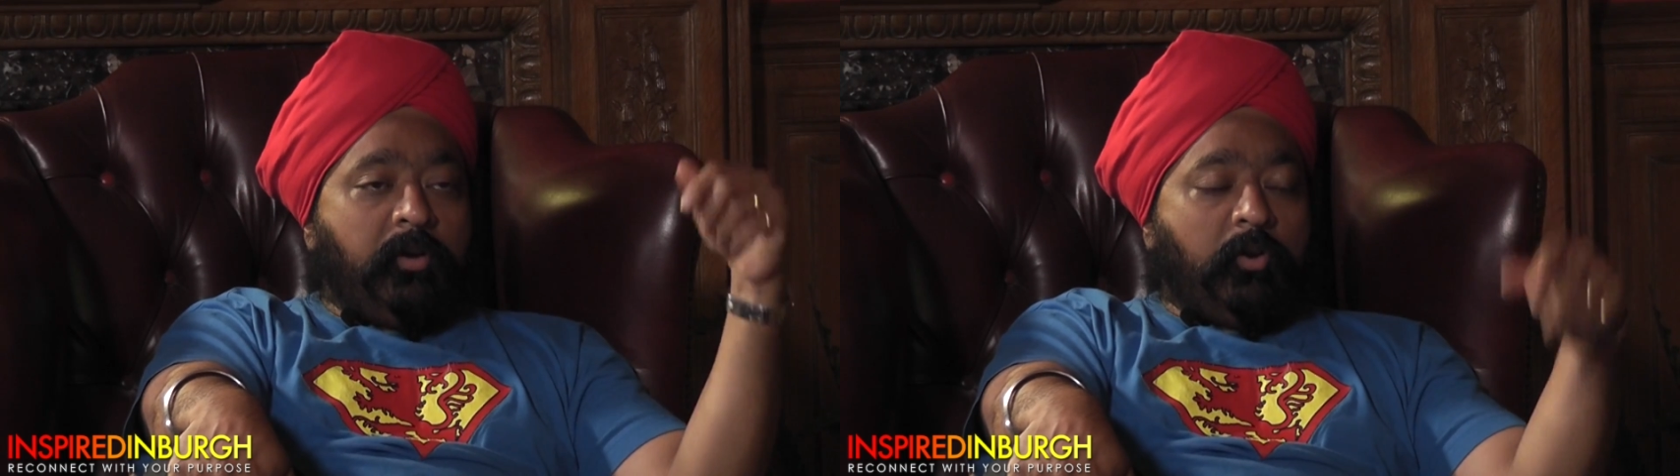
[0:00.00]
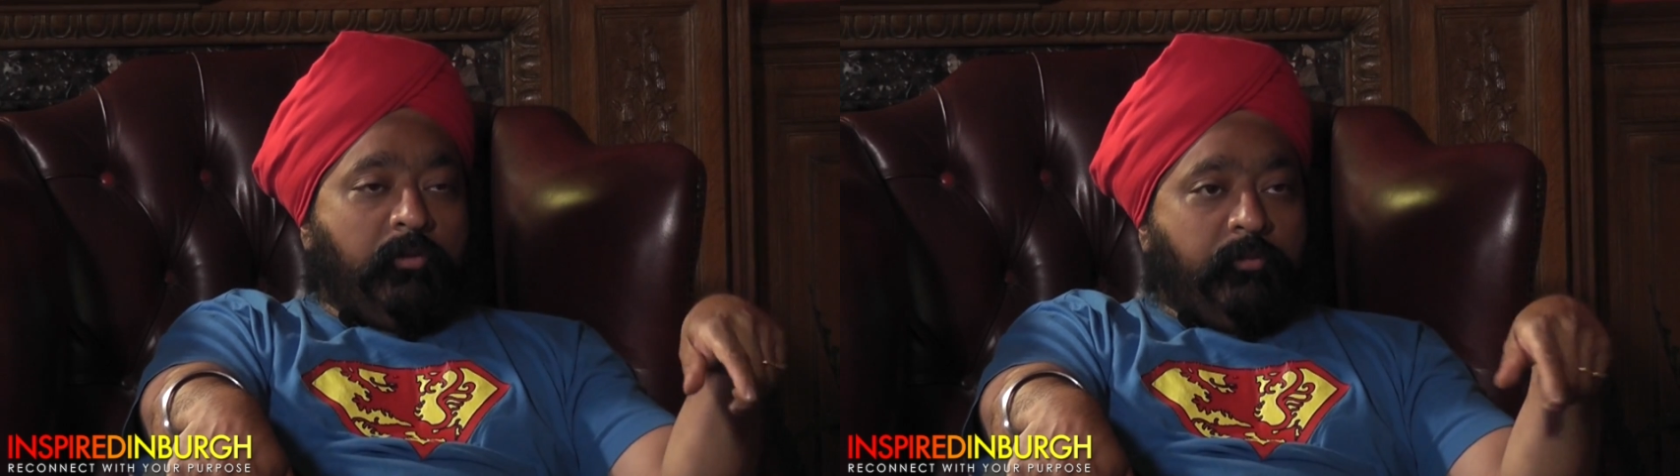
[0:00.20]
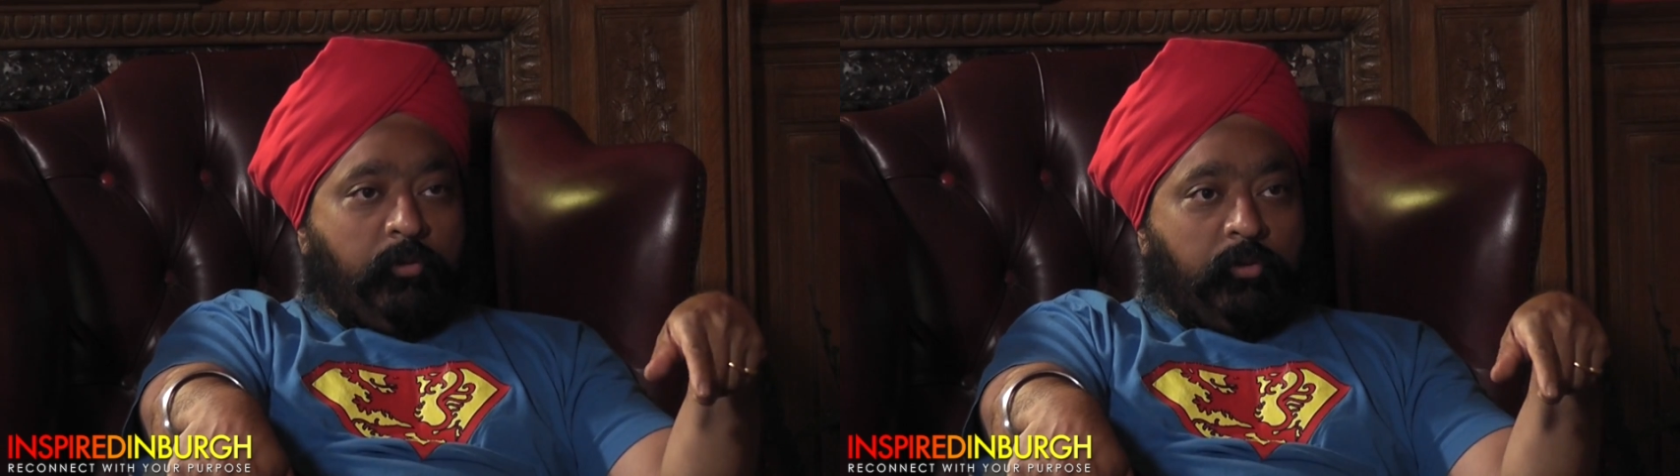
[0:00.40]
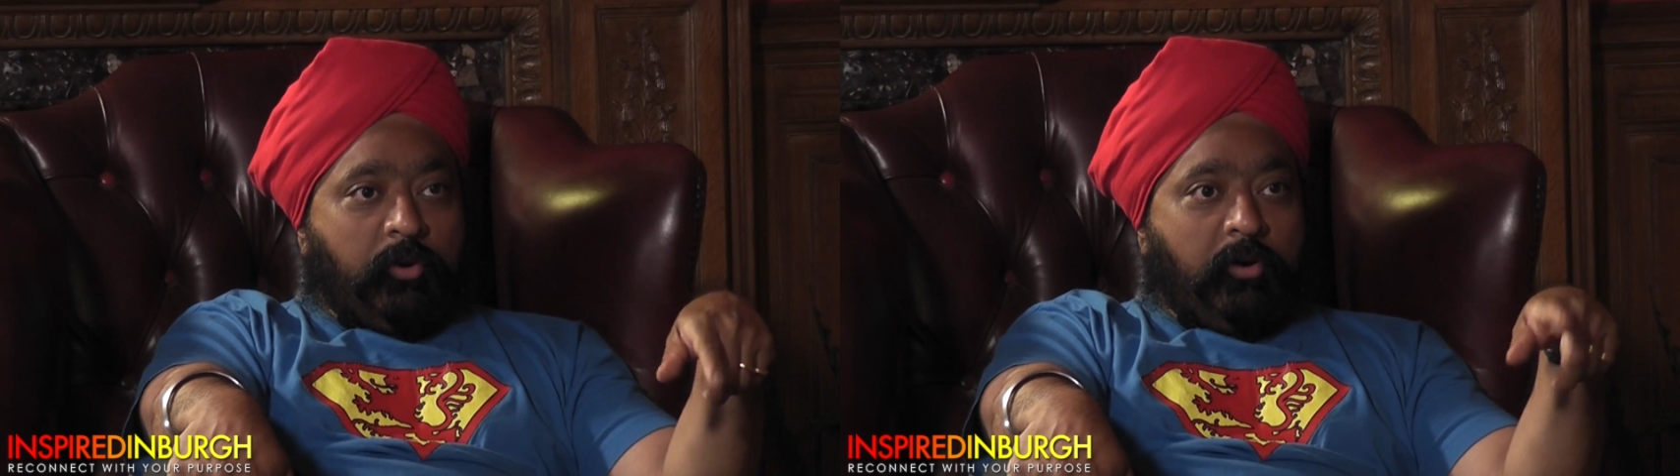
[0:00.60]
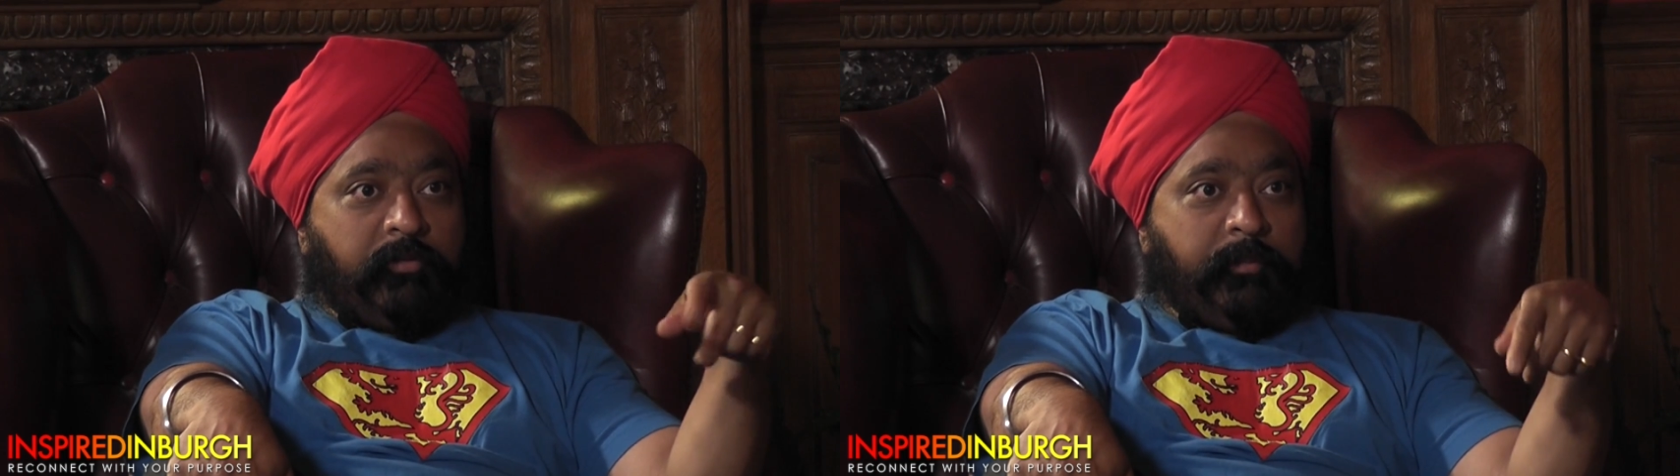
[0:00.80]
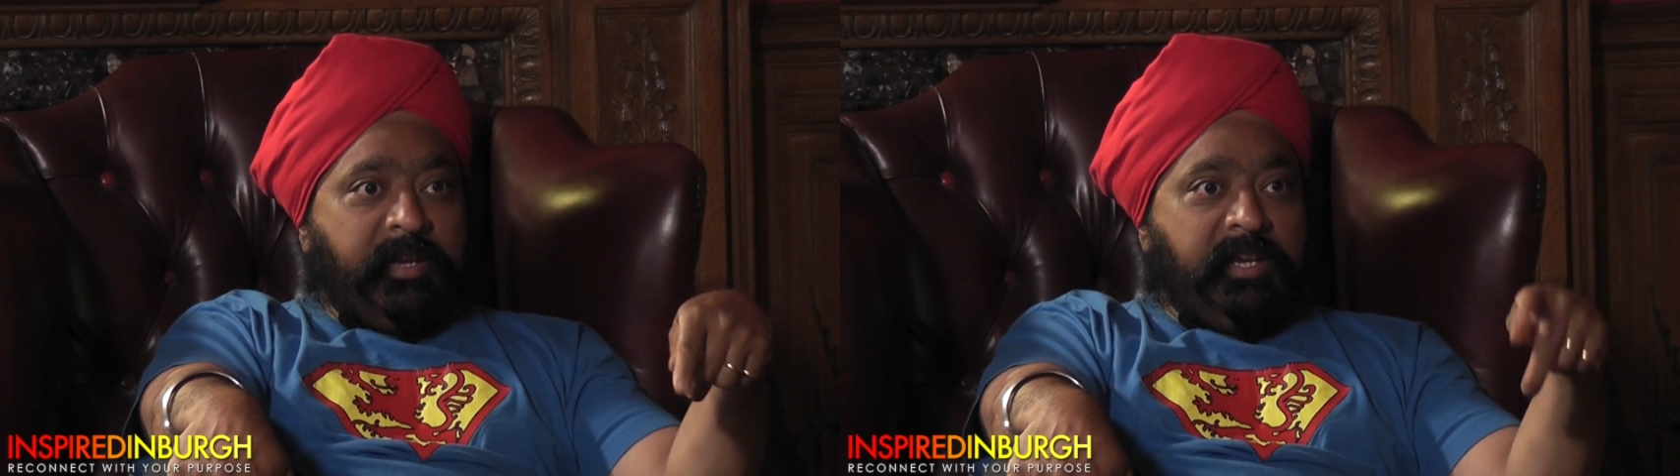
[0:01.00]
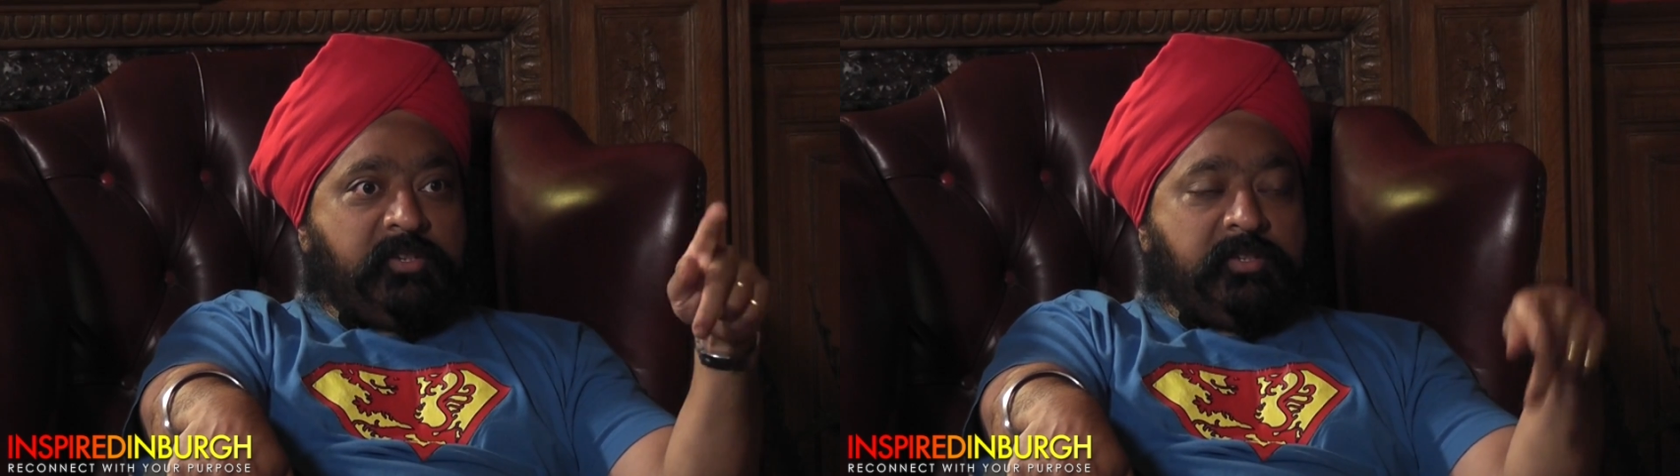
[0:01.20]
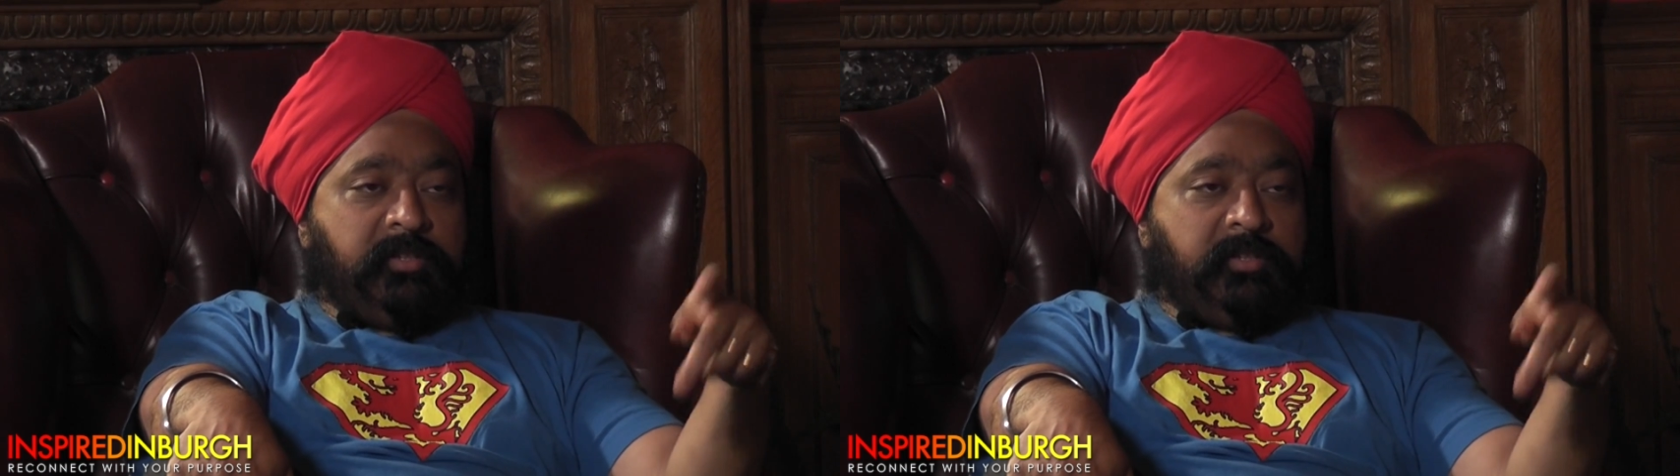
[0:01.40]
got a phone call from my agent.